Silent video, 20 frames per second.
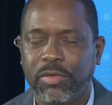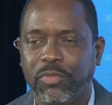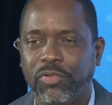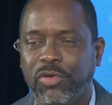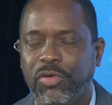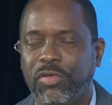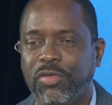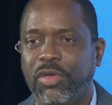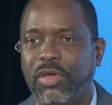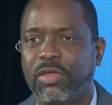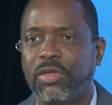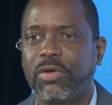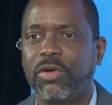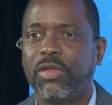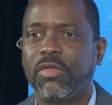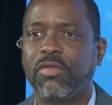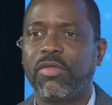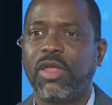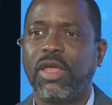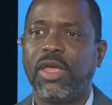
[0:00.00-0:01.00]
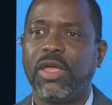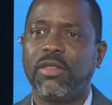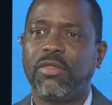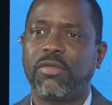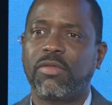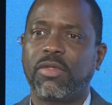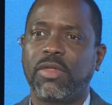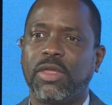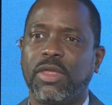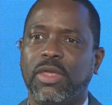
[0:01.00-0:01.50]
appreciate your
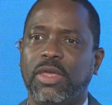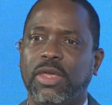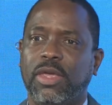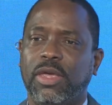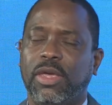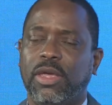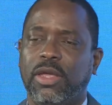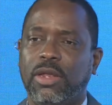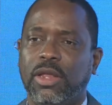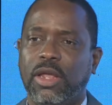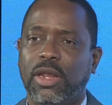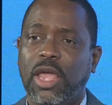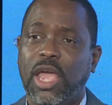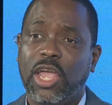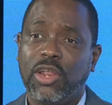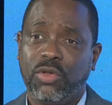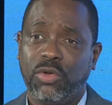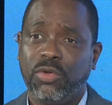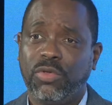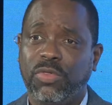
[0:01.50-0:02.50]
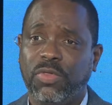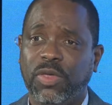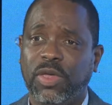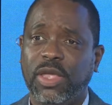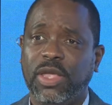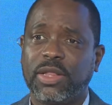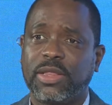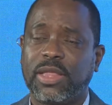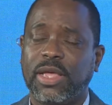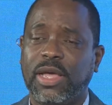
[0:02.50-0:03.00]
insights. And I do
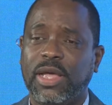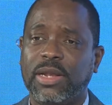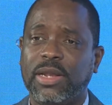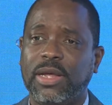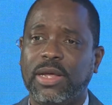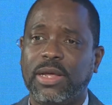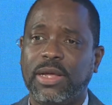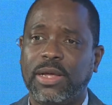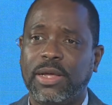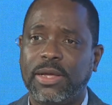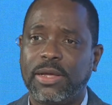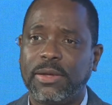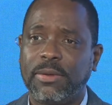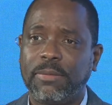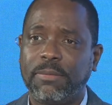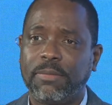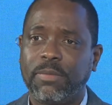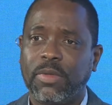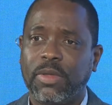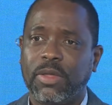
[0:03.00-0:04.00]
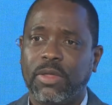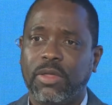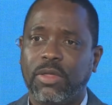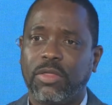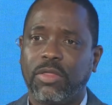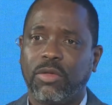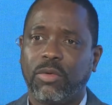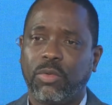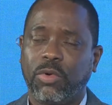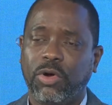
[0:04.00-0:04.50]
think that
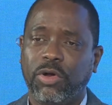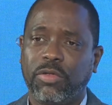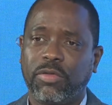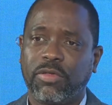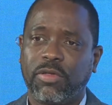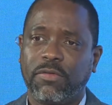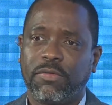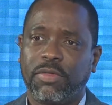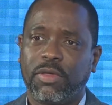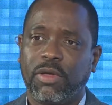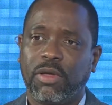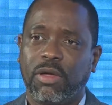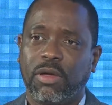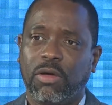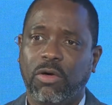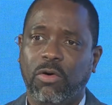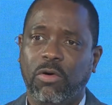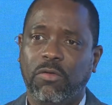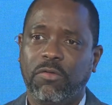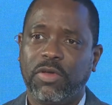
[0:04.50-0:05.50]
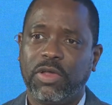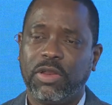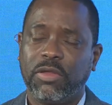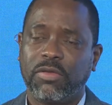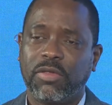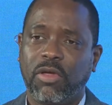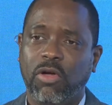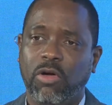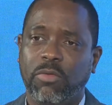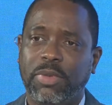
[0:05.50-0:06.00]
the worst of the COVID
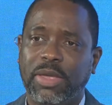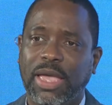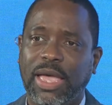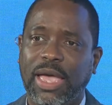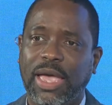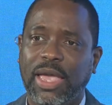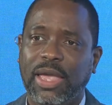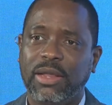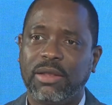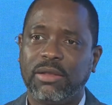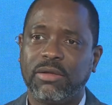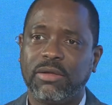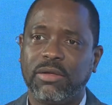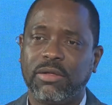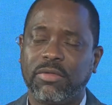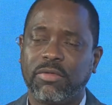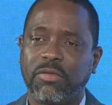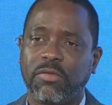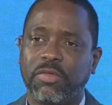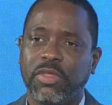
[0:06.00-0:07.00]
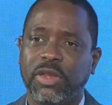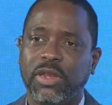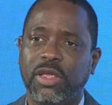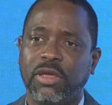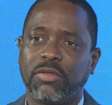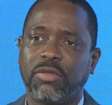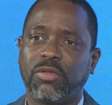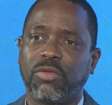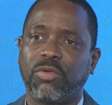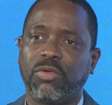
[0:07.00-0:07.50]
is now behind us. Over the
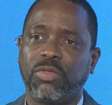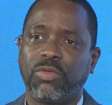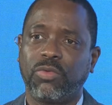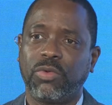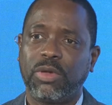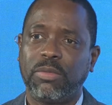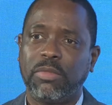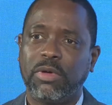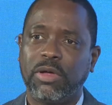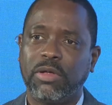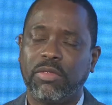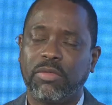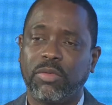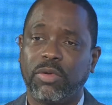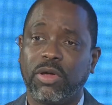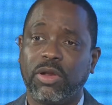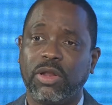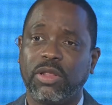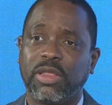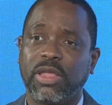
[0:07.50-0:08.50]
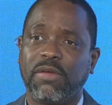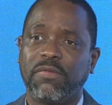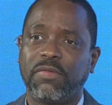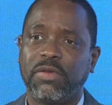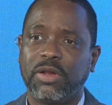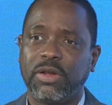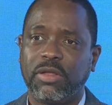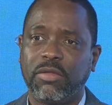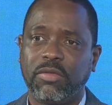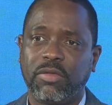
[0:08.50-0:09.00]
next 2-3 months, we're going to
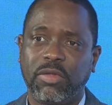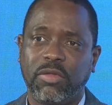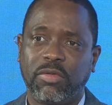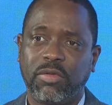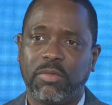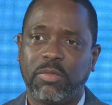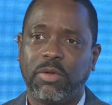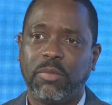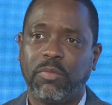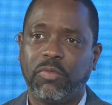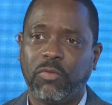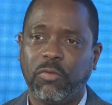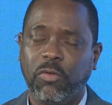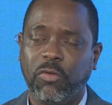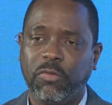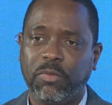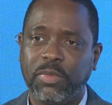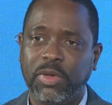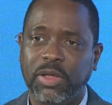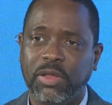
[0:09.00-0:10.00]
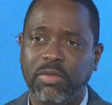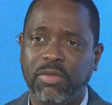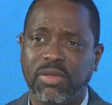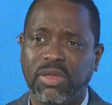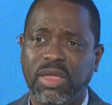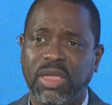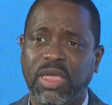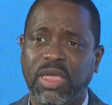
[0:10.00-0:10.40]
definitely see some improvements.